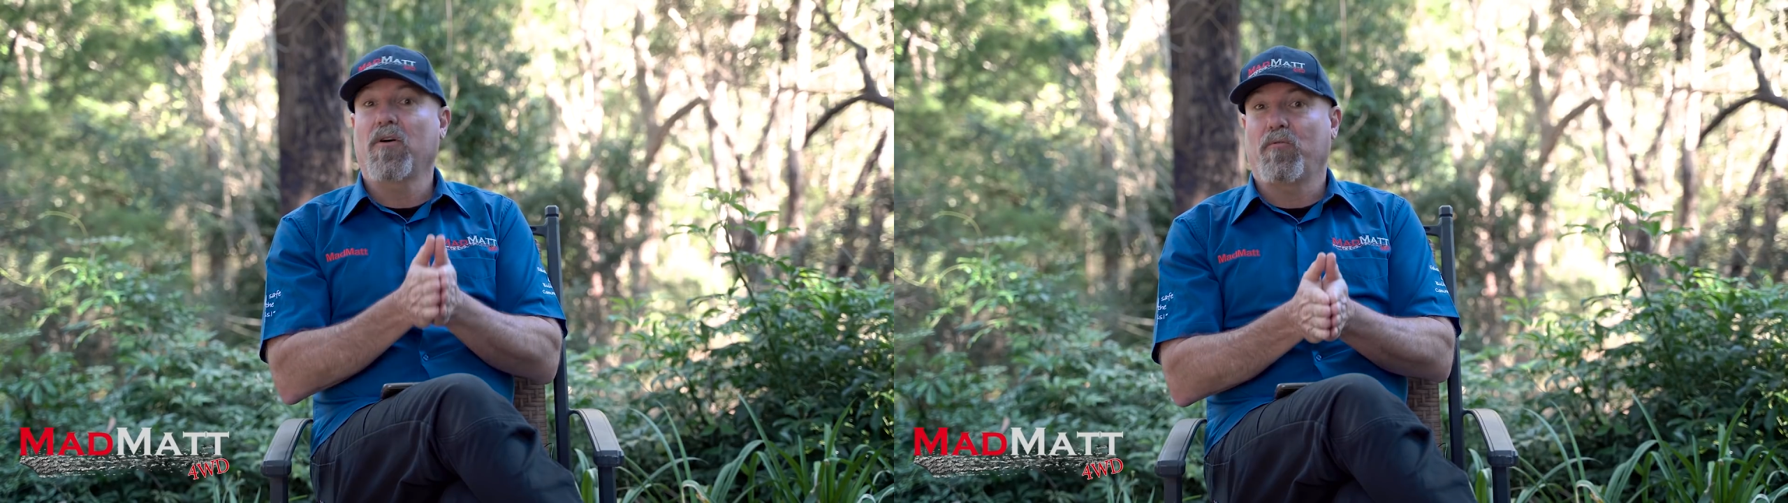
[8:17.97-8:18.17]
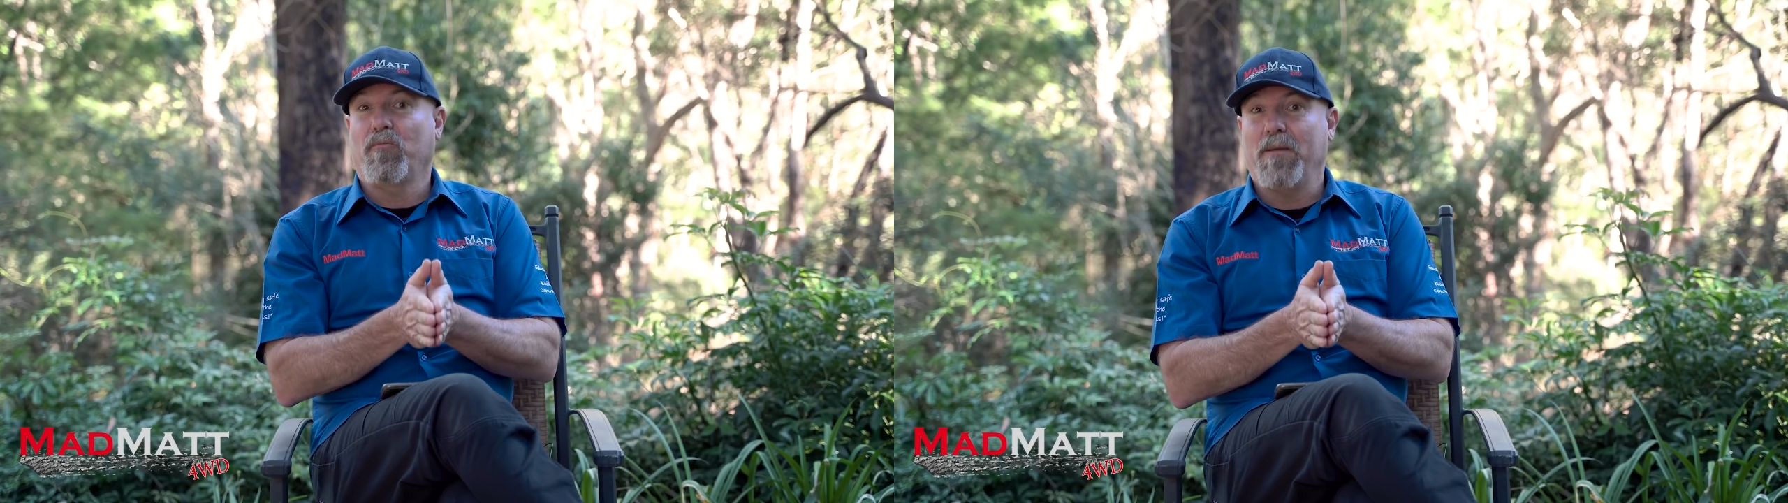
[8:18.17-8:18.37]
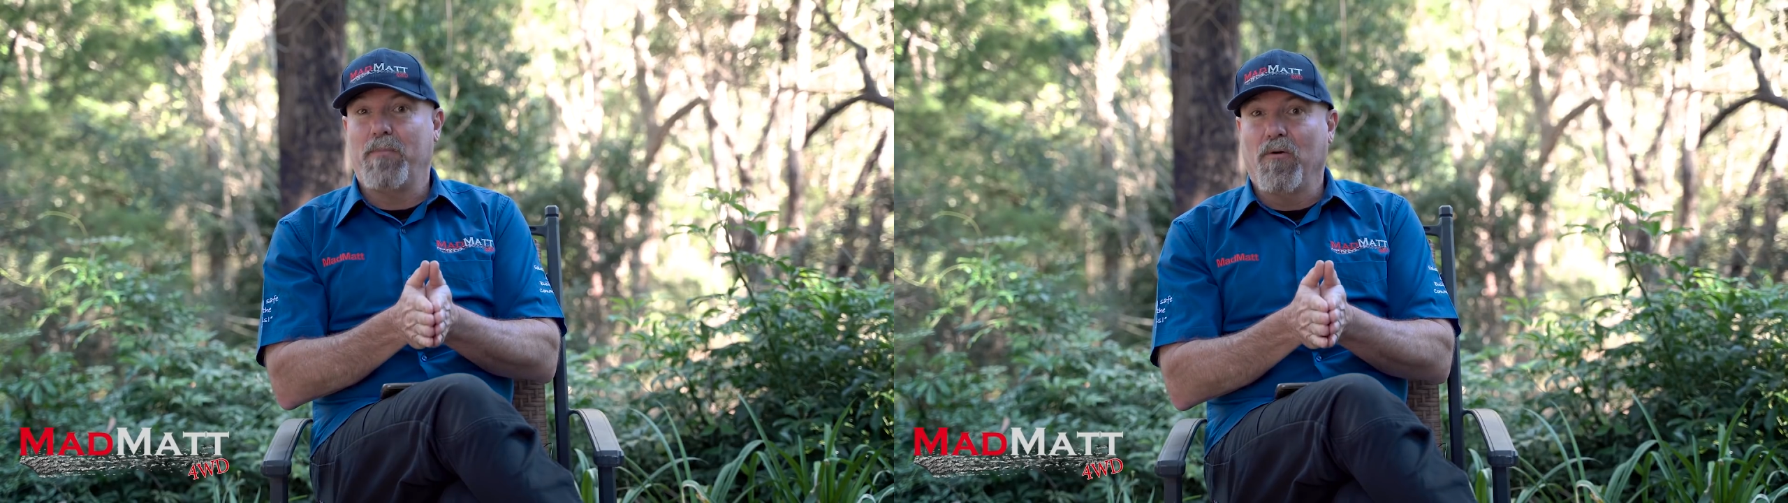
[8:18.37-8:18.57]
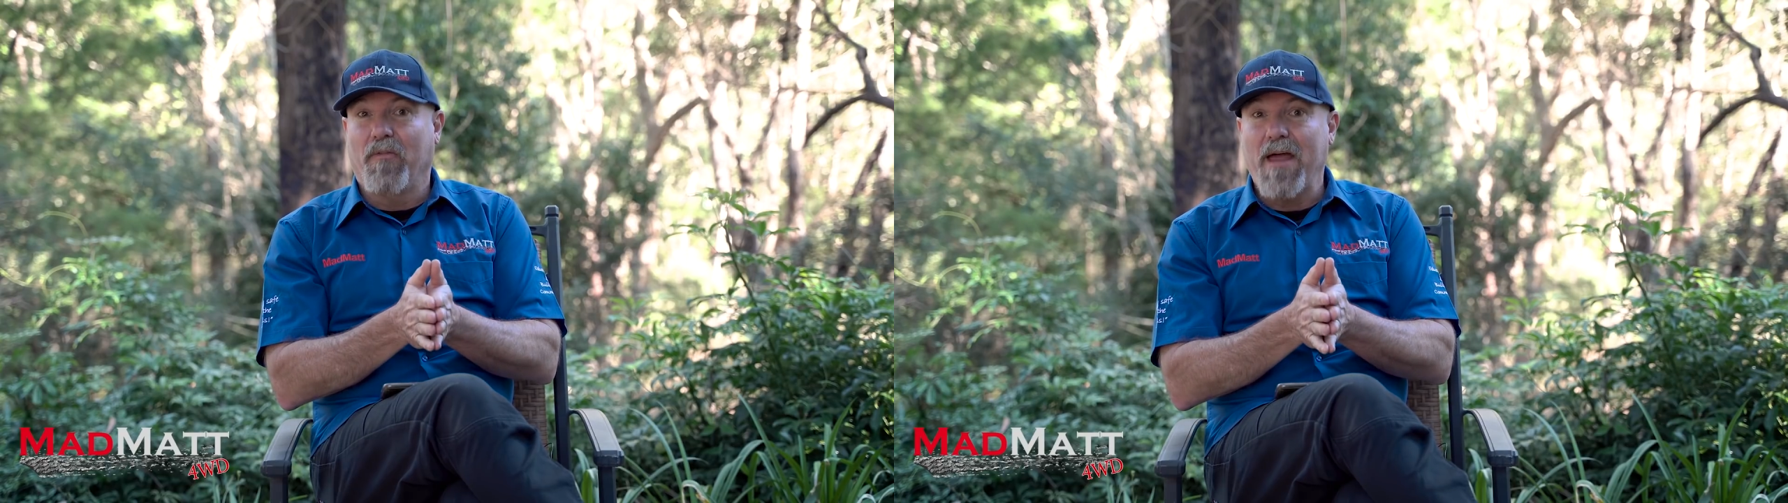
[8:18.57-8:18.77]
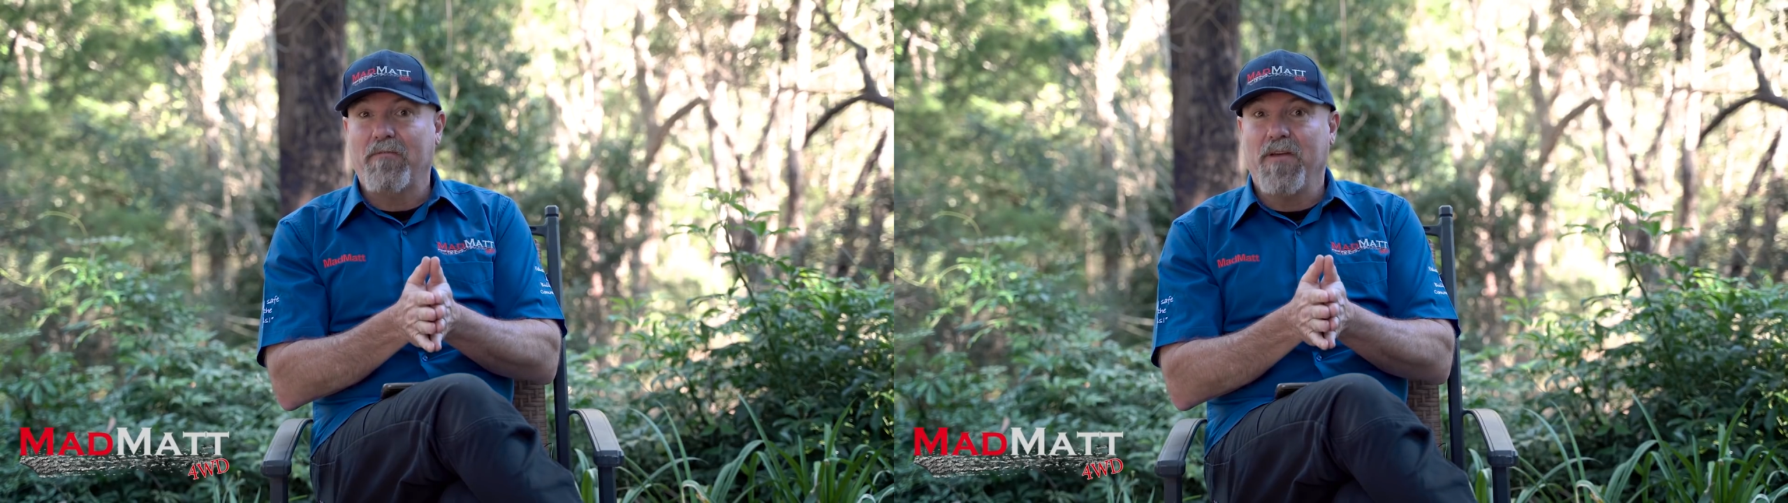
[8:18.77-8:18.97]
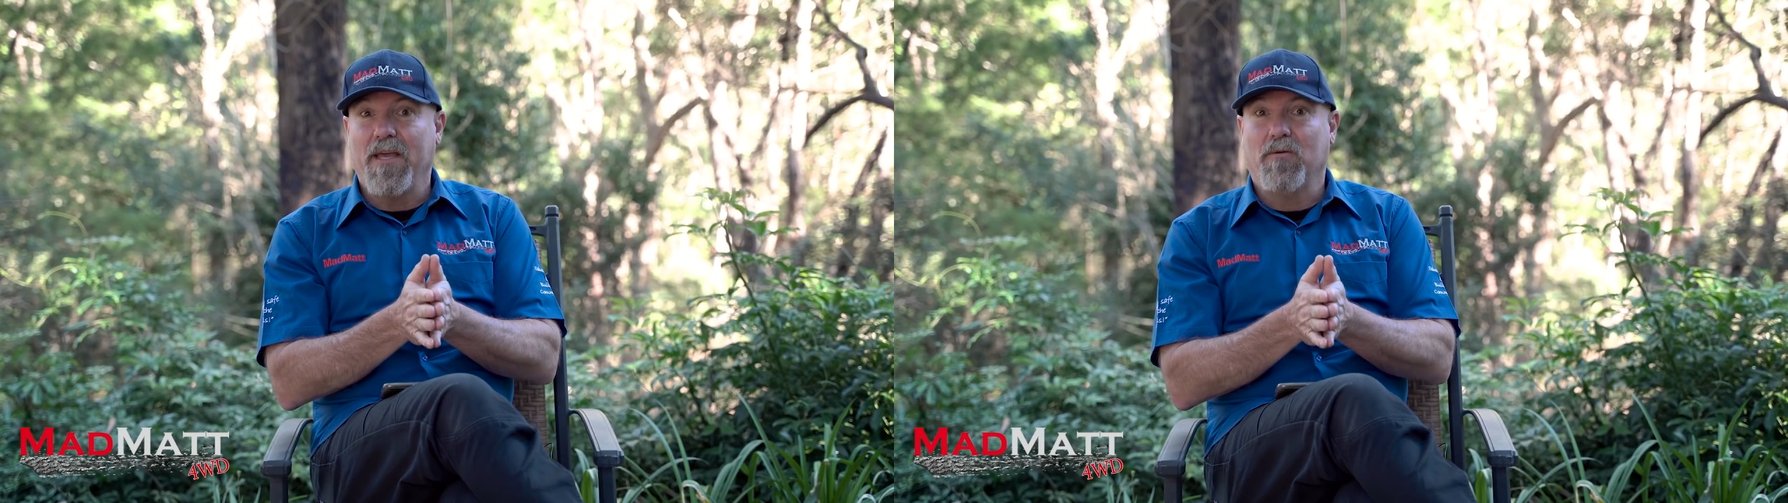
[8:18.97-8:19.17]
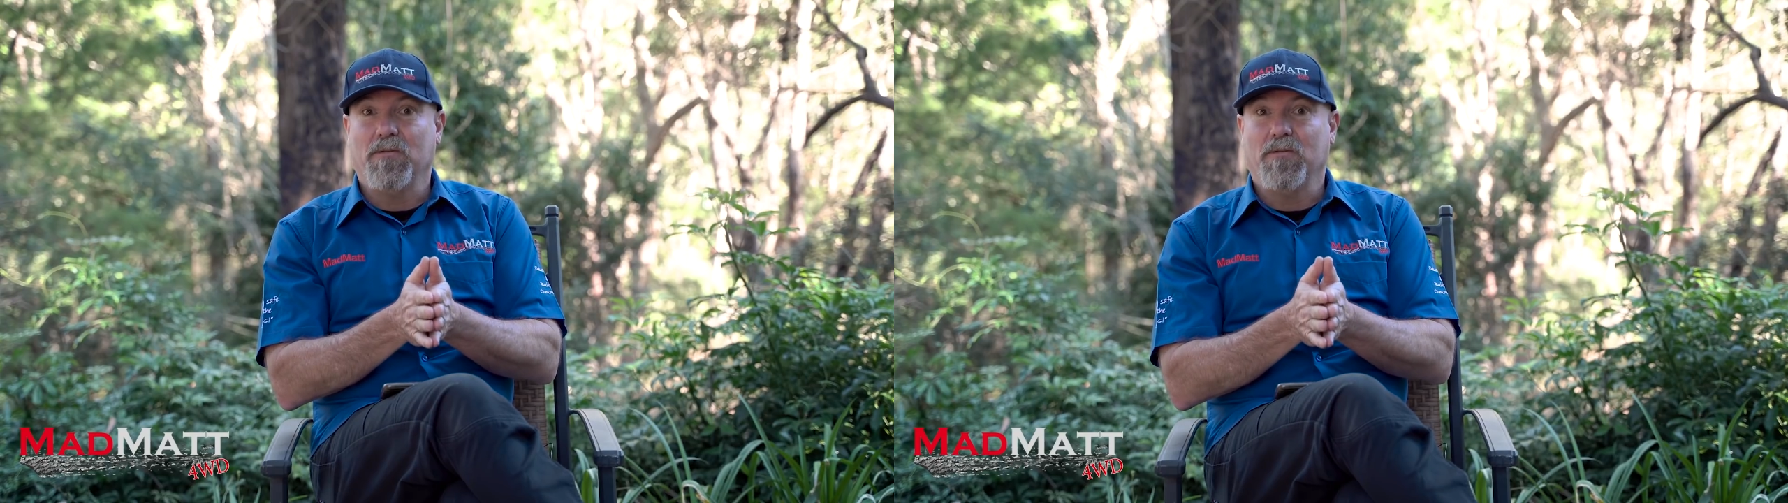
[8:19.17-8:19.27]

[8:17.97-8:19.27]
to rebuild that vehicle.